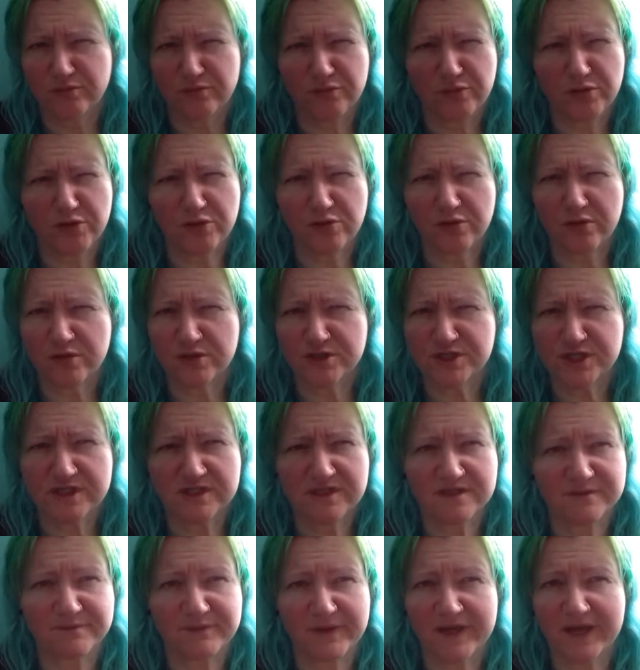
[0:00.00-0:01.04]
your logic
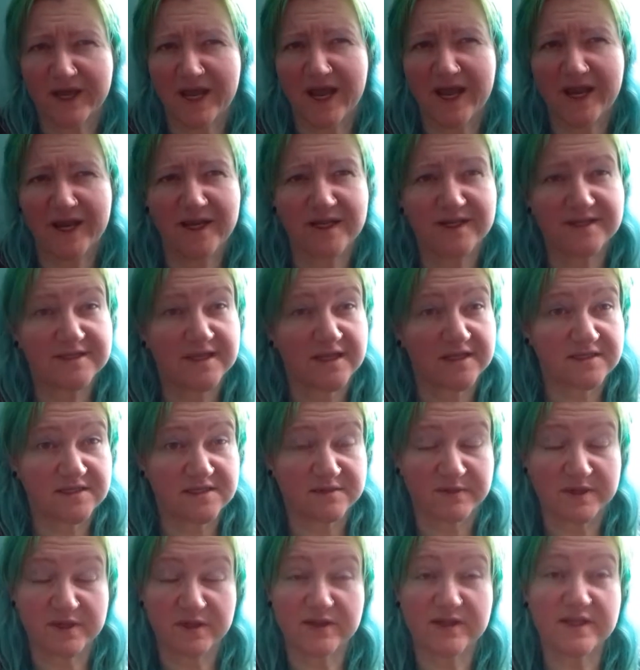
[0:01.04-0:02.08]
doesn't make any sense
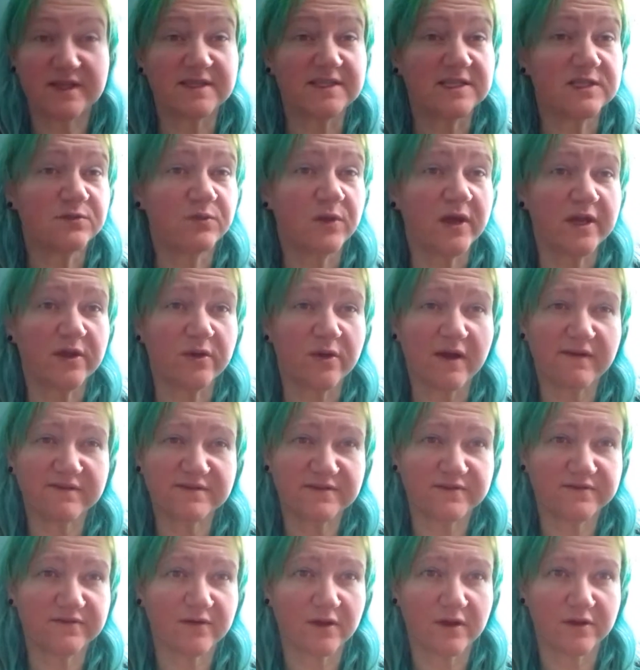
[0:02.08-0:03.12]
to me. This is where you have
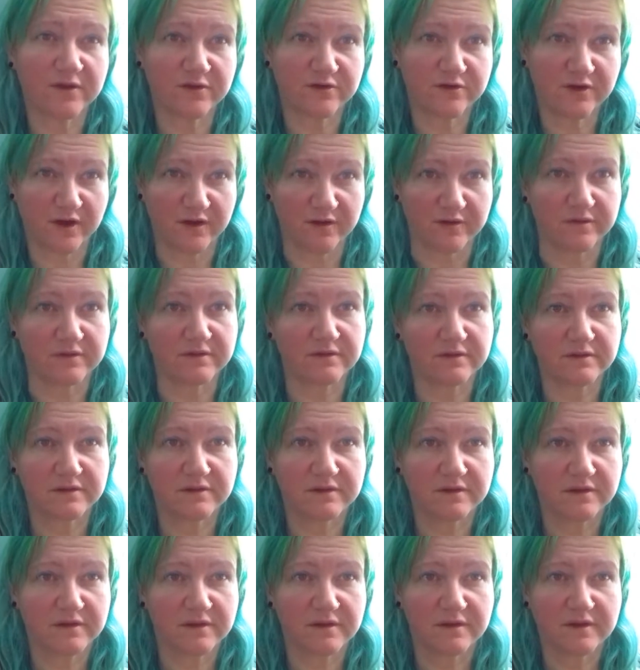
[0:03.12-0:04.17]
to follow your own.
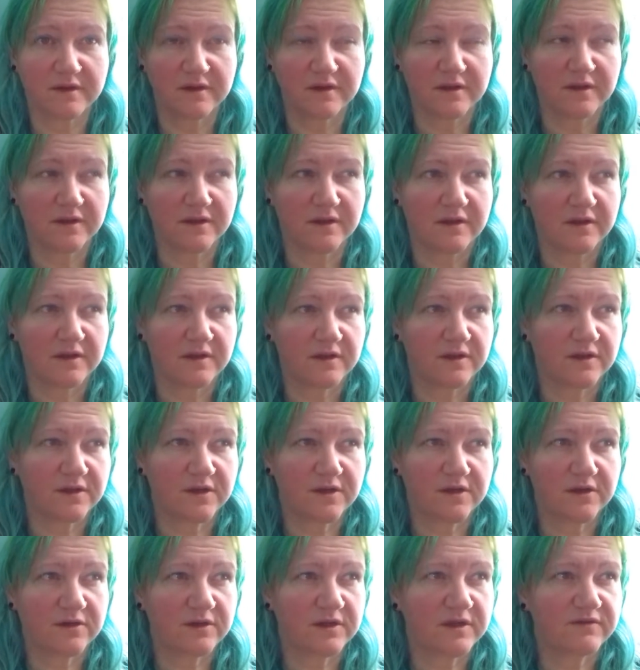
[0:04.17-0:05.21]
You
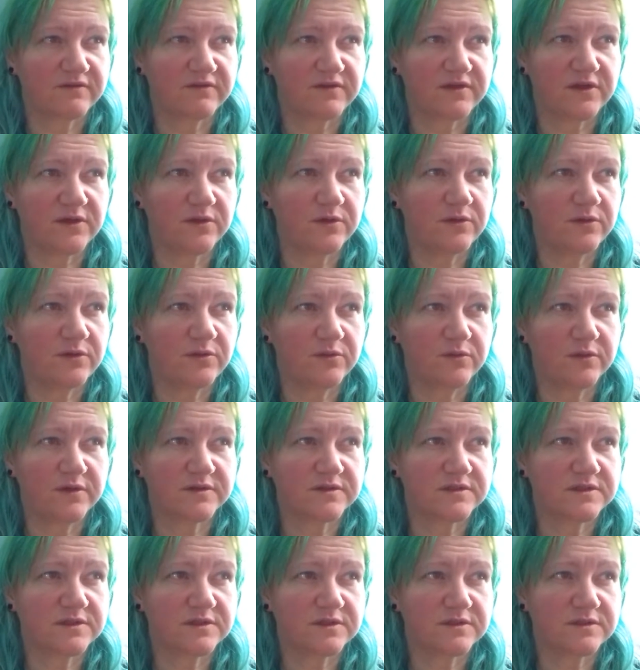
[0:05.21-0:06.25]
know, if you
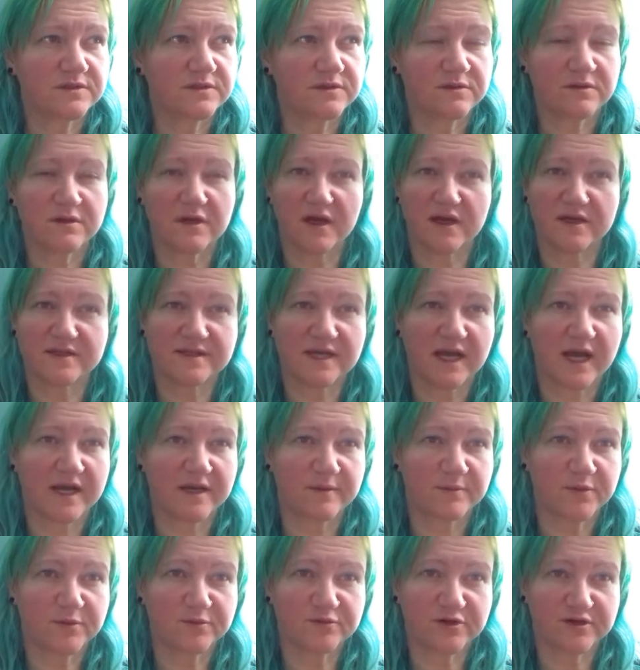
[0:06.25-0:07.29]
want to cut
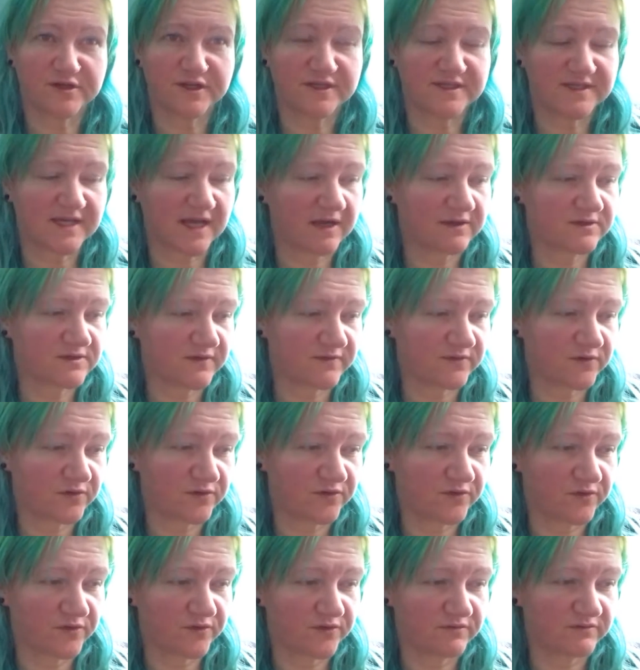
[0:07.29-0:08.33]
animal products out of
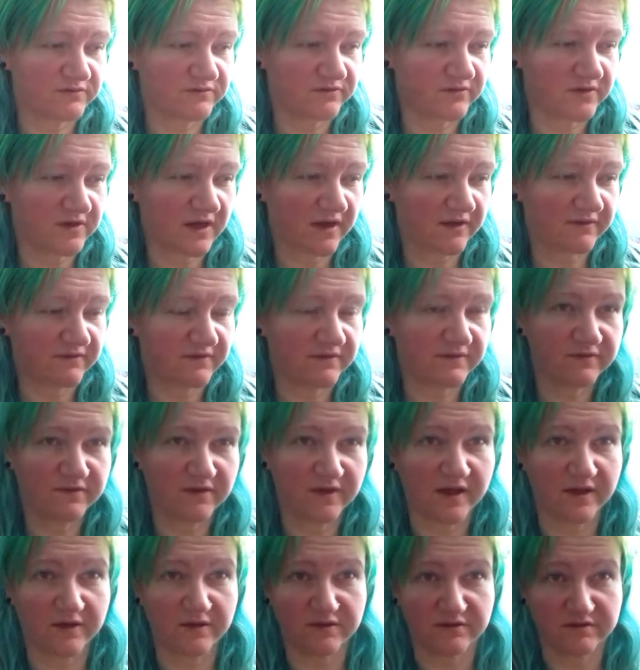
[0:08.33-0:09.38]
your life for
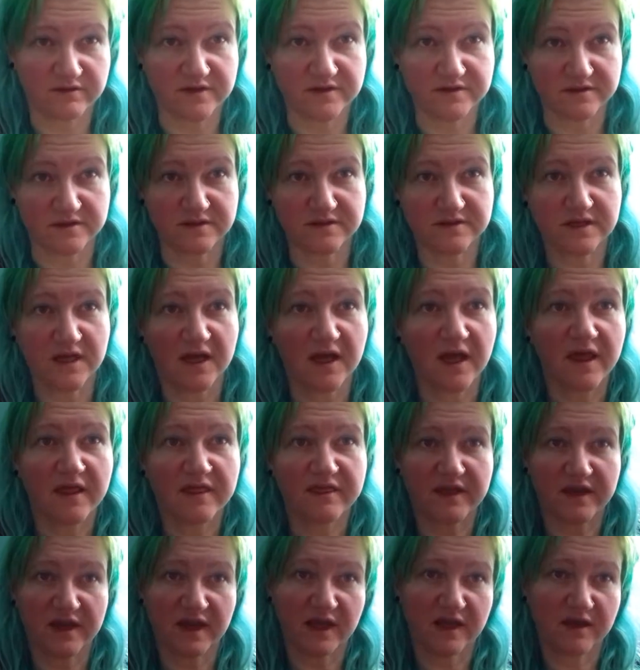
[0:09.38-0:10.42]
health reasons,
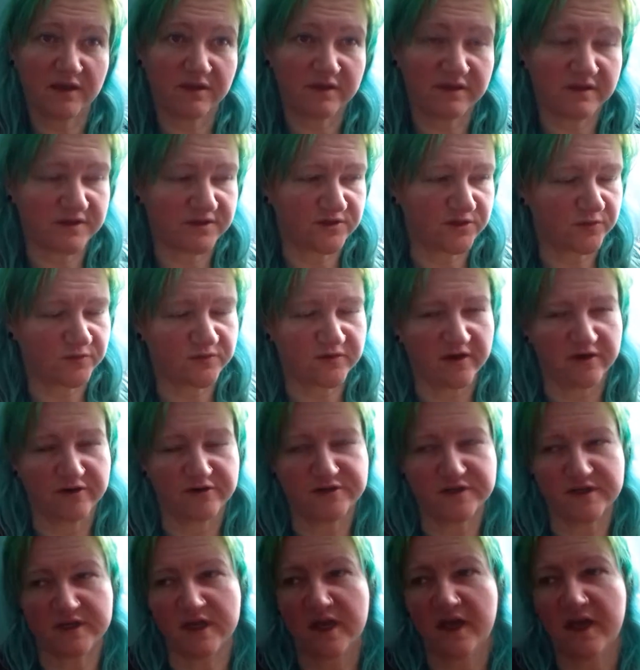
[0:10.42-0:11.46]
then health is your
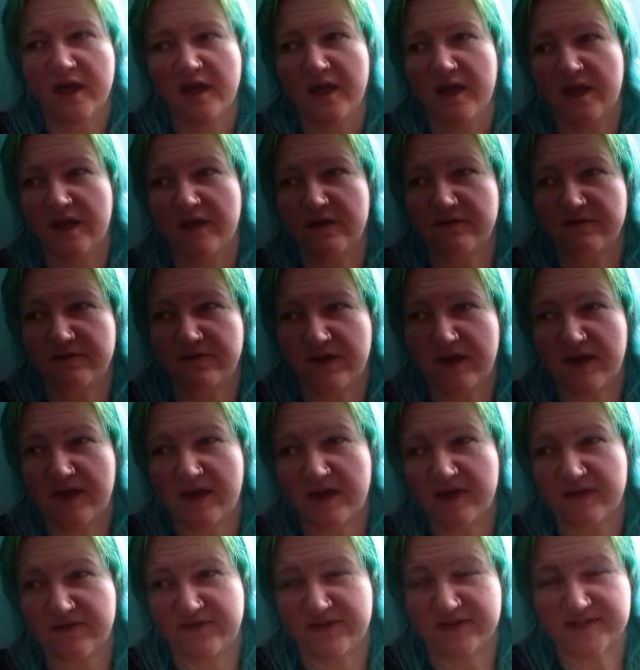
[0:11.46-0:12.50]
priority. If
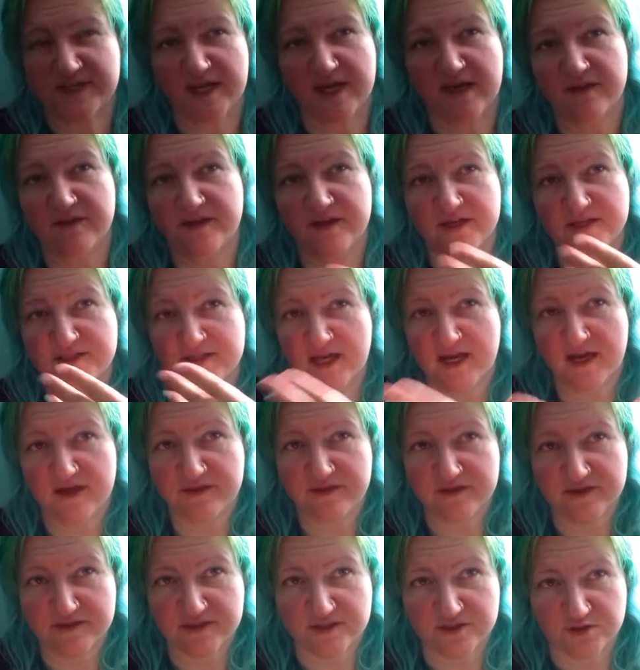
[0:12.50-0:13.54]
it's ethics,
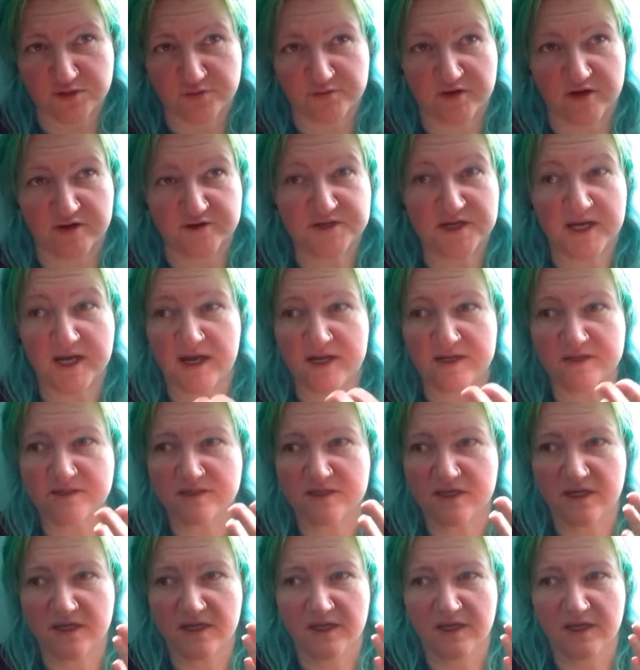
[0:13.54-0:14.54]
ethics is your priority. And